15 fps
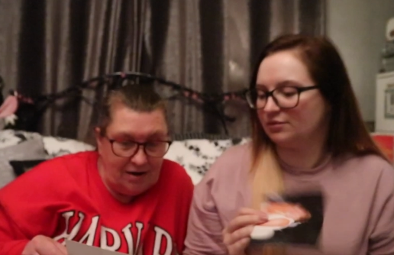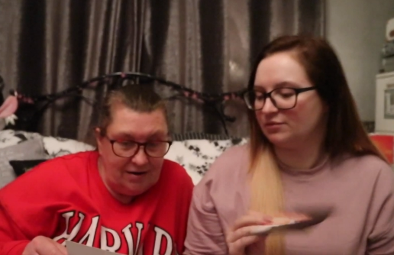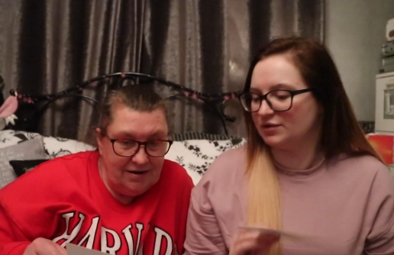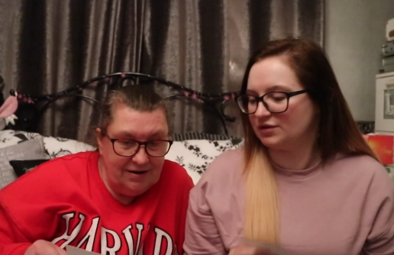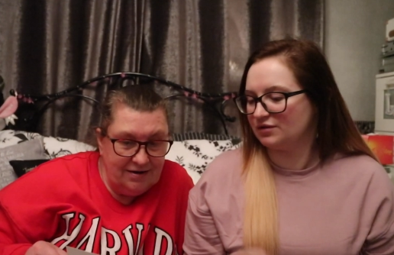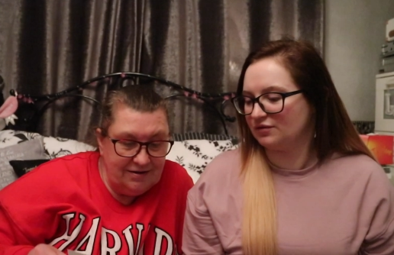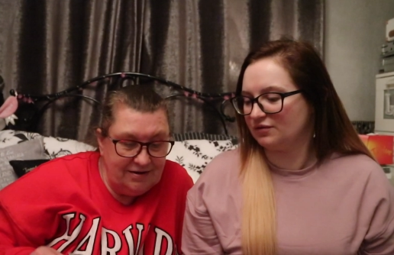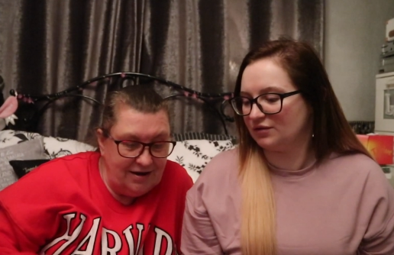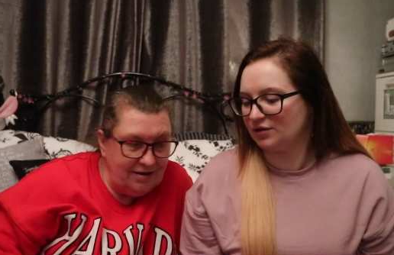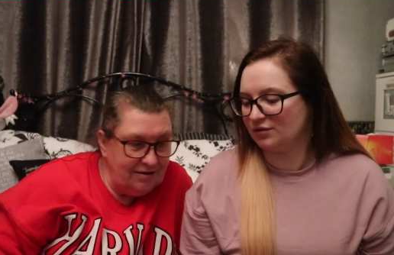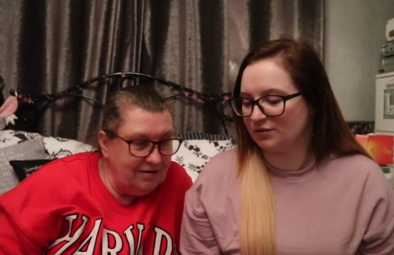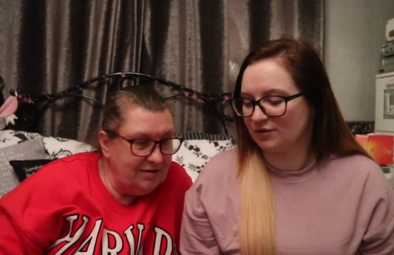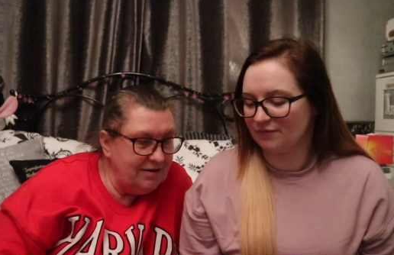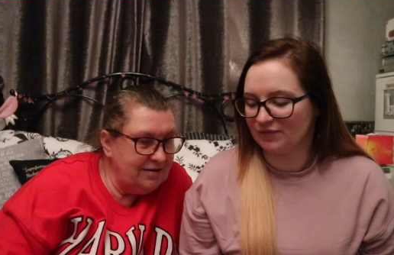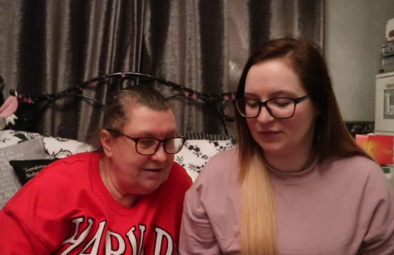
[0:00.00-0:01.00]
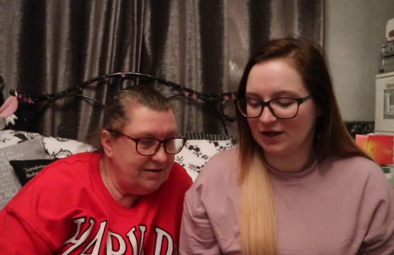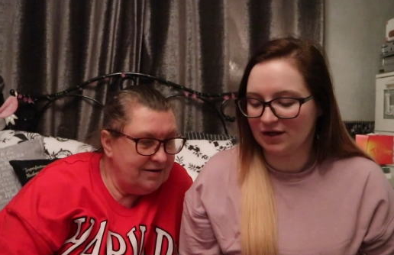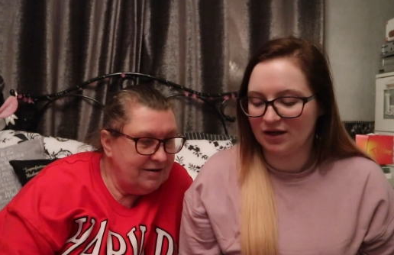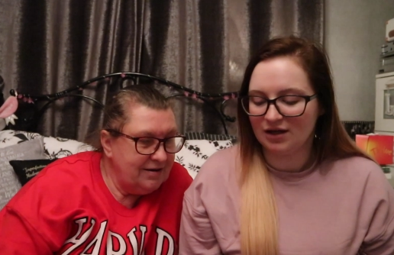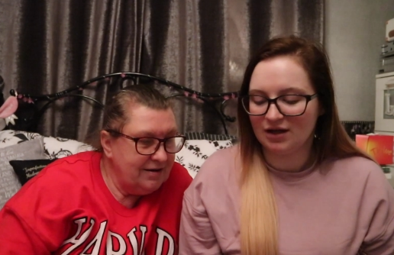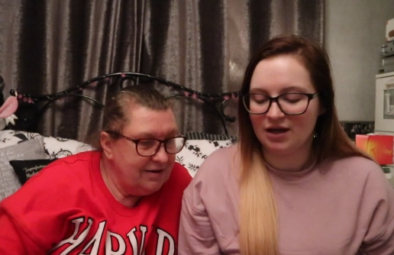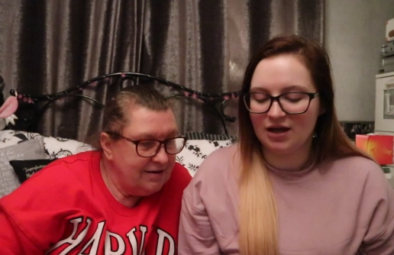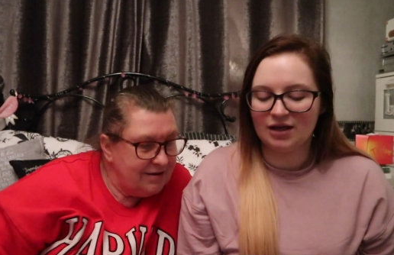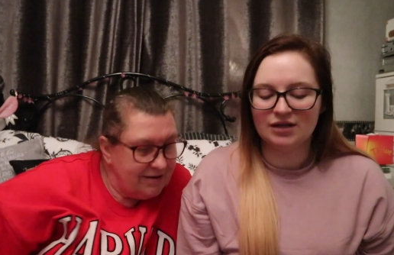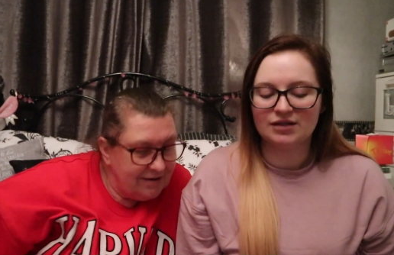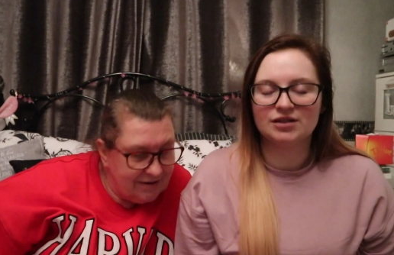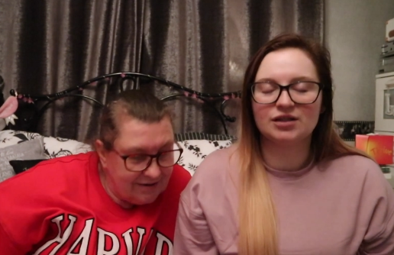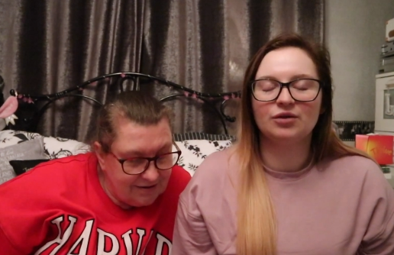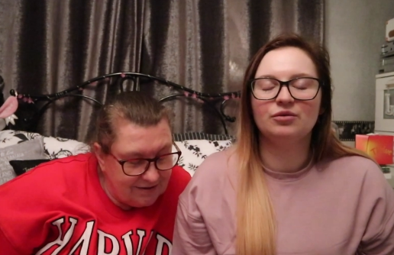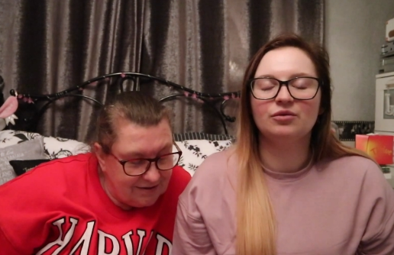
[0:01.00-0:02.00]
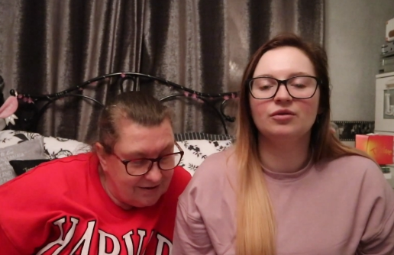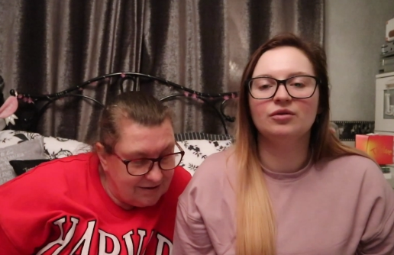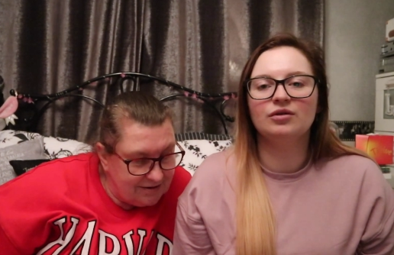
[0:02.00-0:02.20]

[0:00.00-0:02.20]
Speaker 1: one was the yeah. One. So